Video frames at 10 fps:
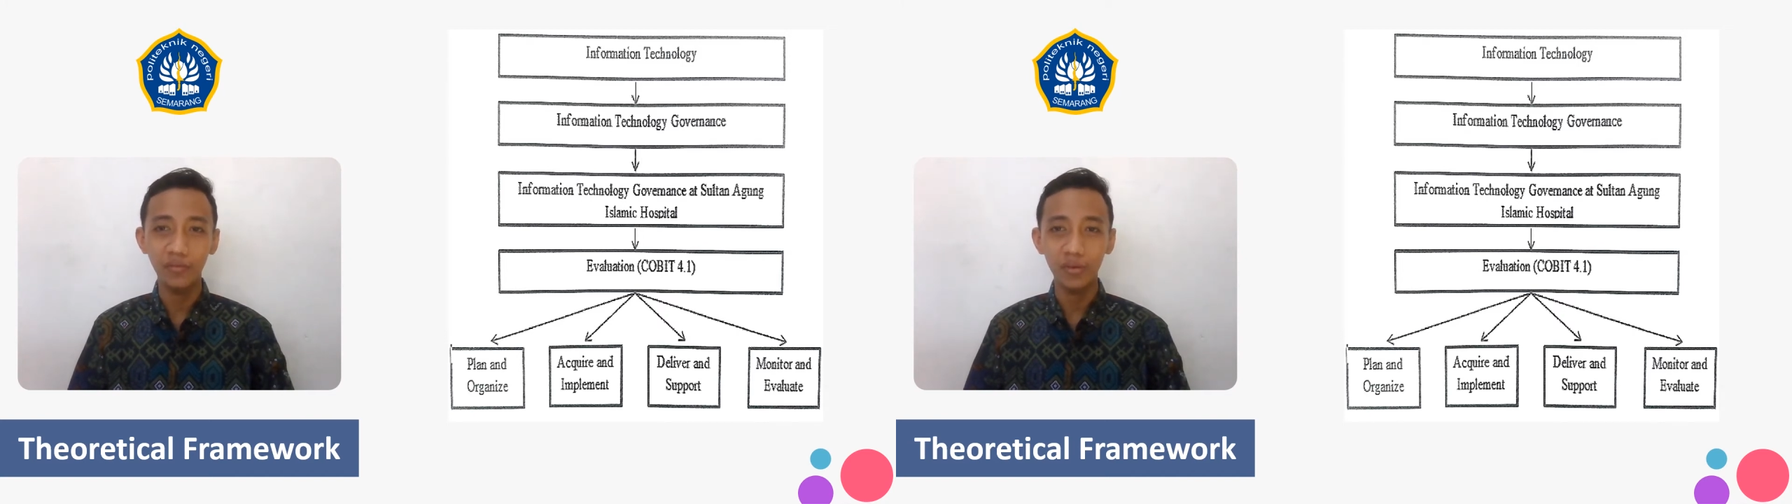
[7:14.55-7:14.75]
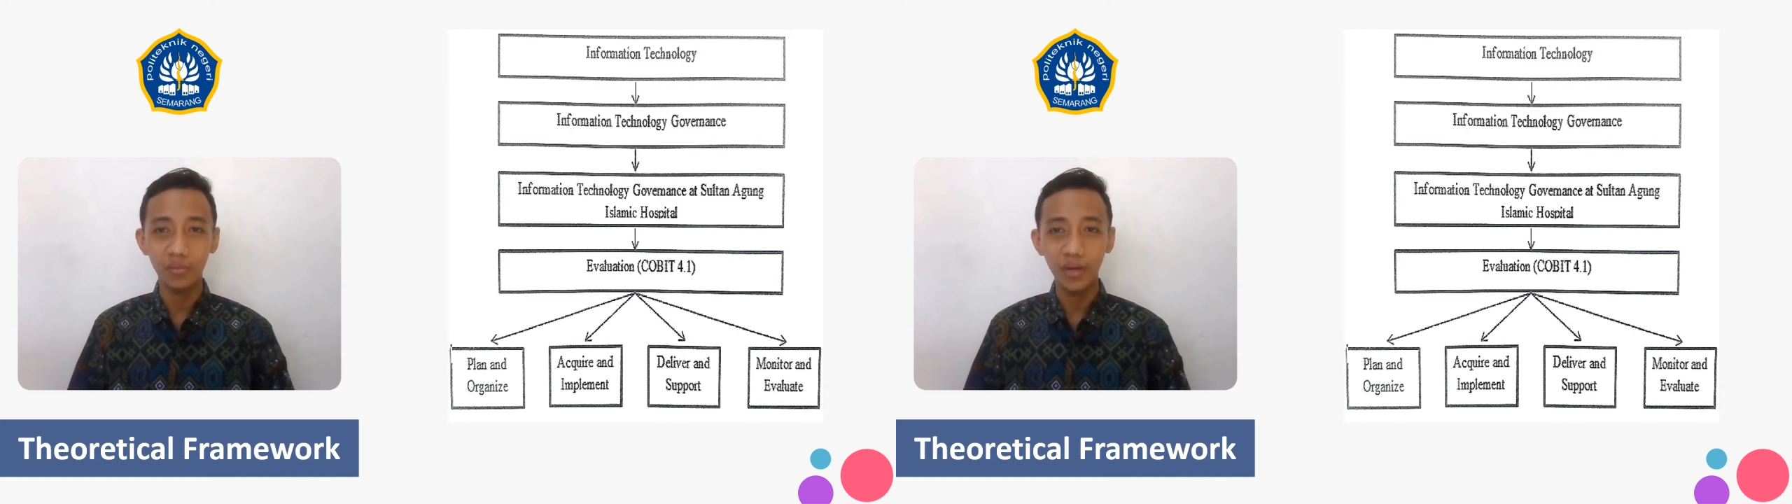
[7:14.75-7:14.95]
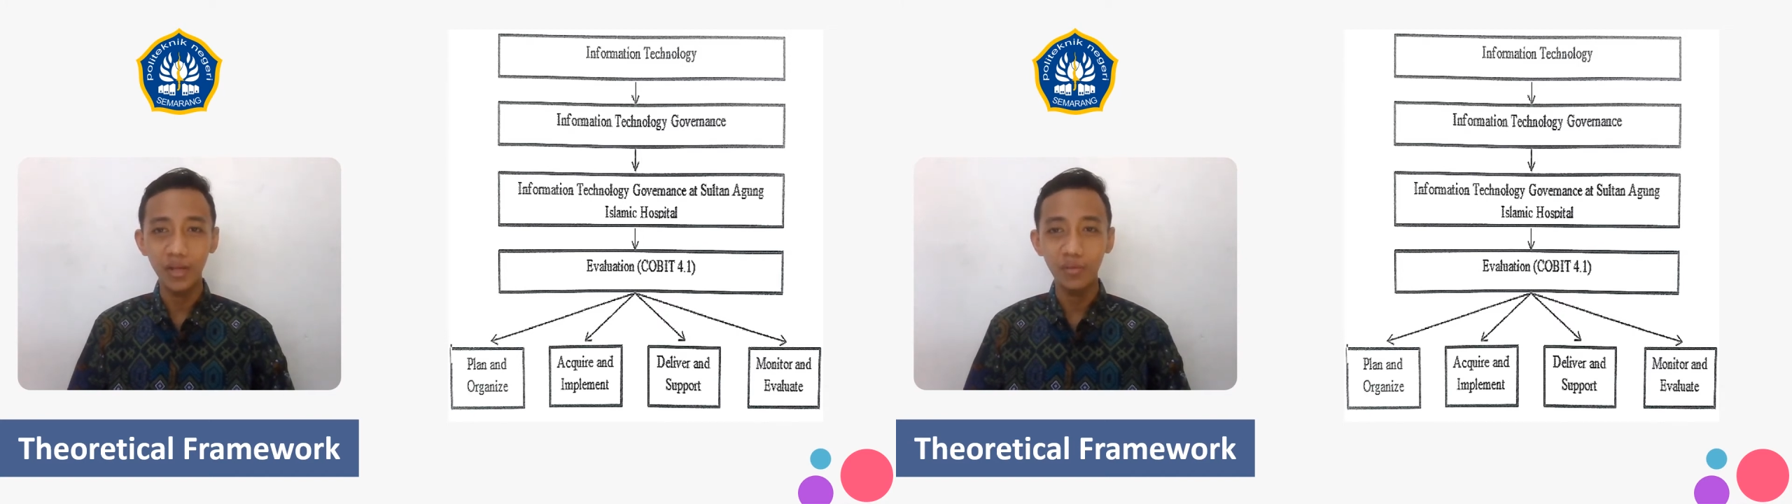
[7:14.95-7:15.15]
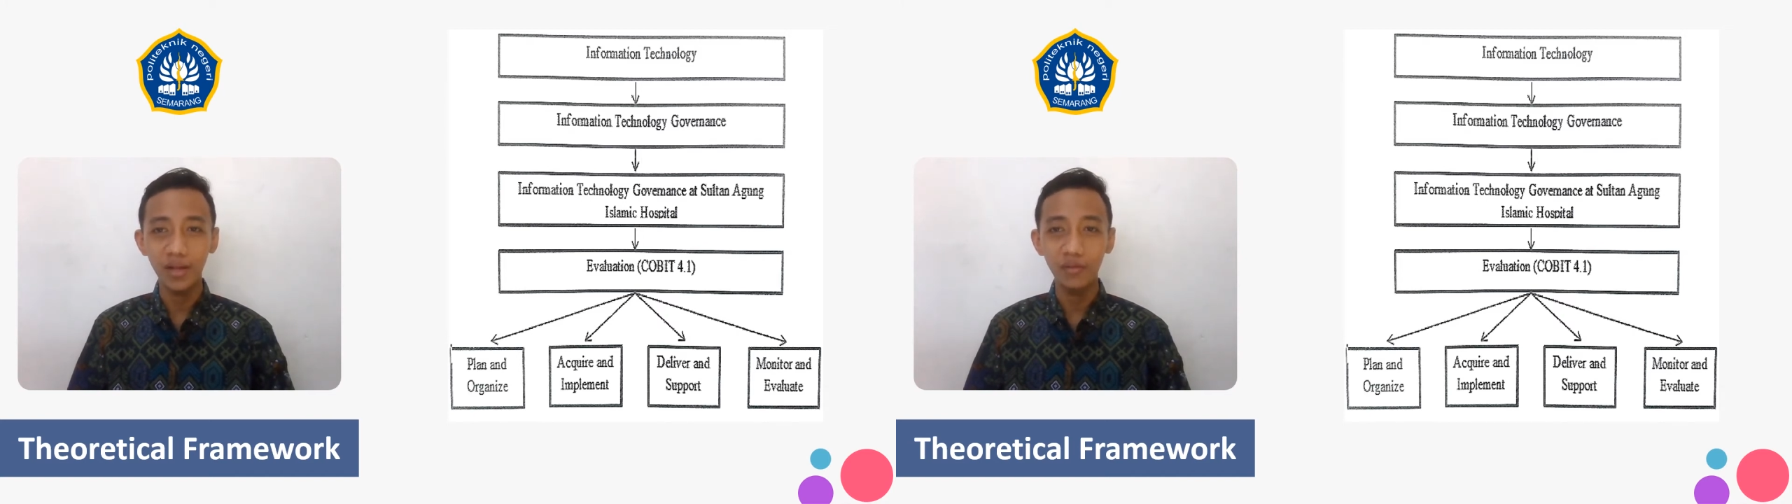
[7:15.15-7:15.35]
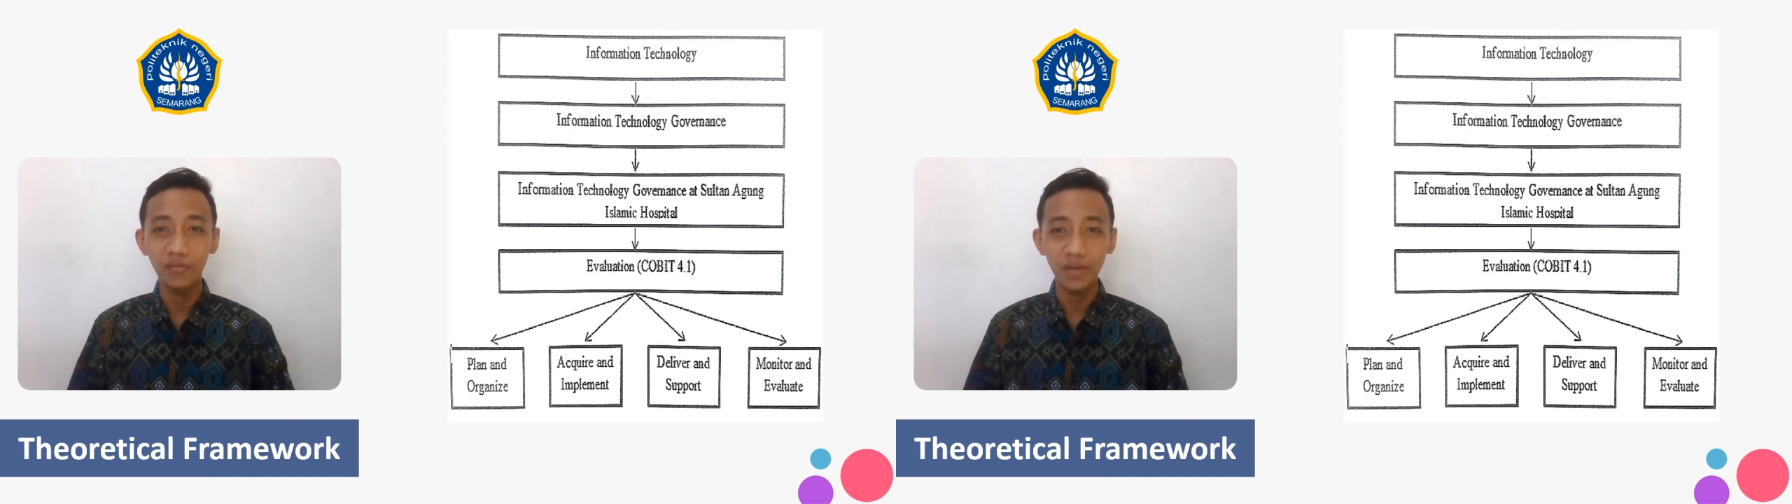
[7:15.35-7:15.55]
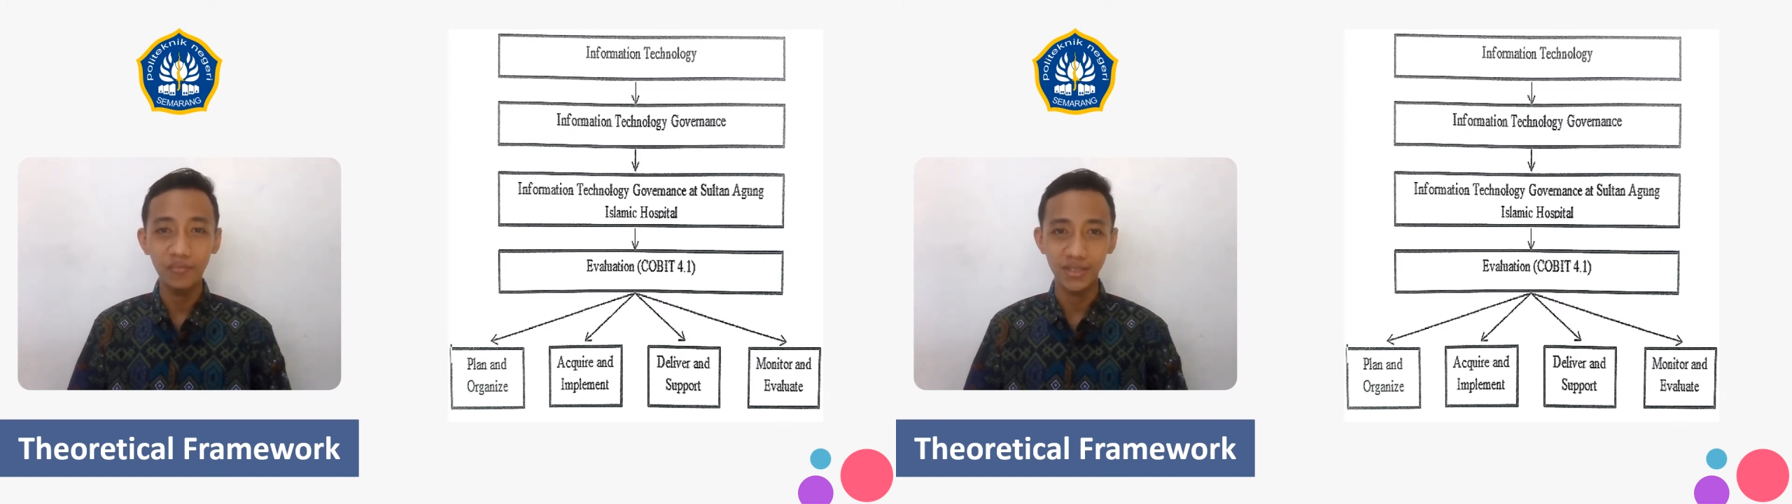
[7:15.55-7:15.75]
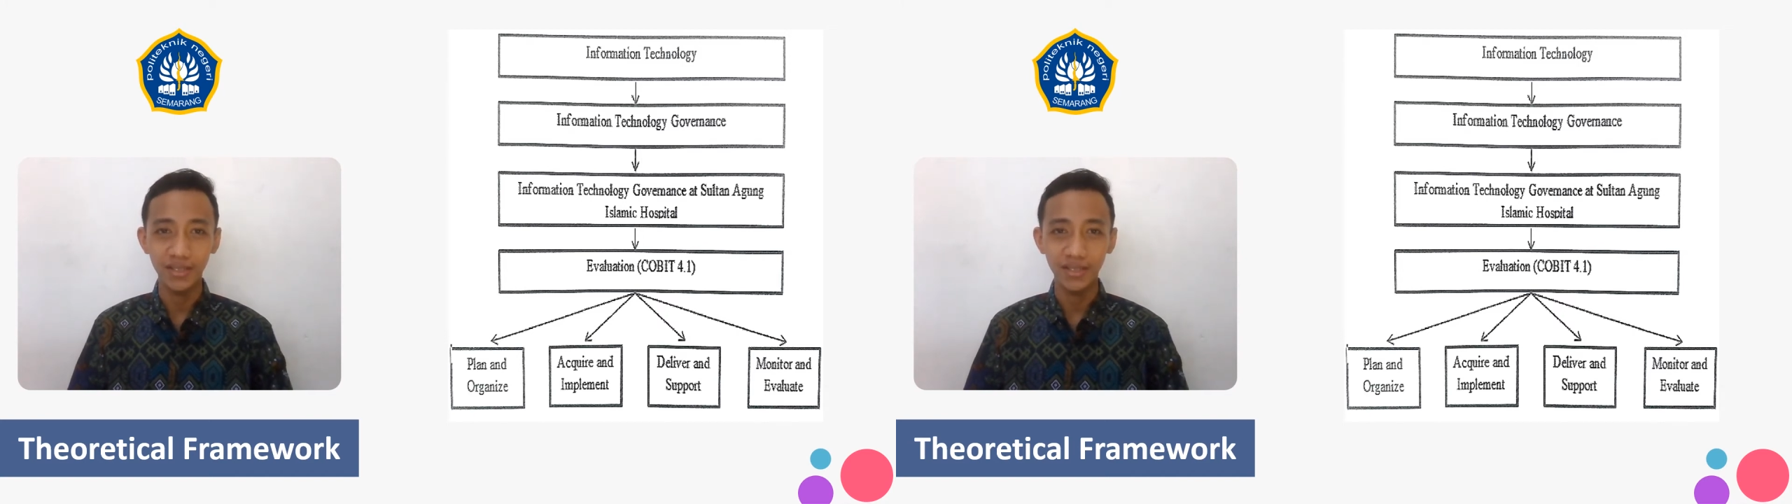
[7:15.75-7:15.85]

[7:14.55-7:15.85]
4.1 framework.